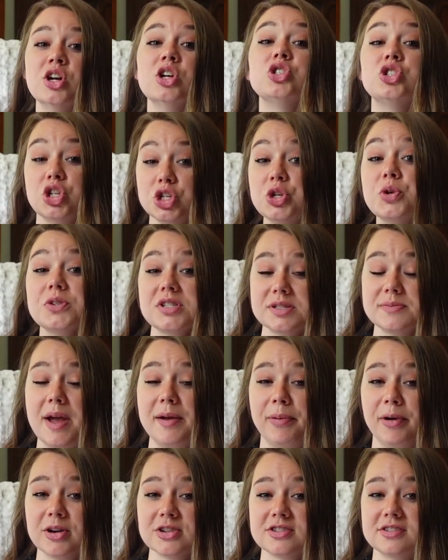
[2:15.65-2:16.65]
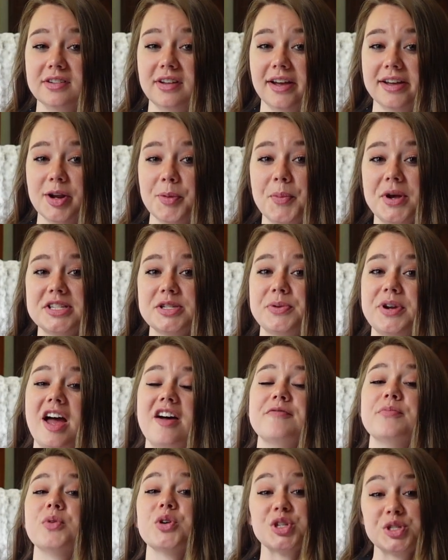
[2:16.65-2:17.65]
to use as my personal item because it would
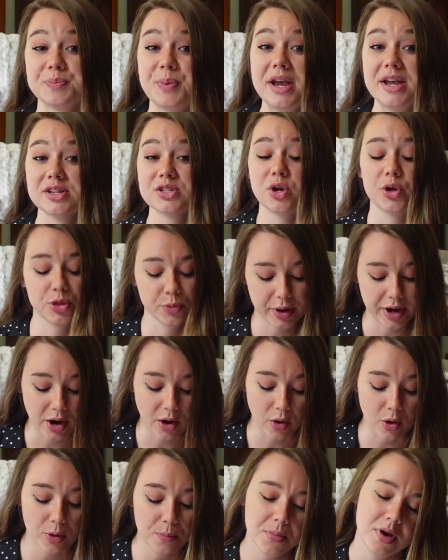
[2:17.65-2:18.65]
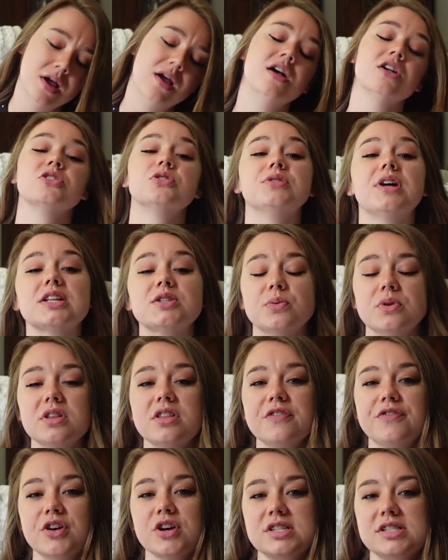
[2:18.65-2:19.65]
have more space on the way home. So that's one of
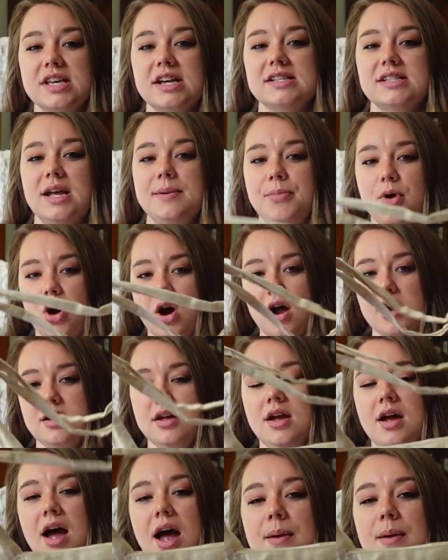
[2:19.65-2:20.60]
the first things I bought.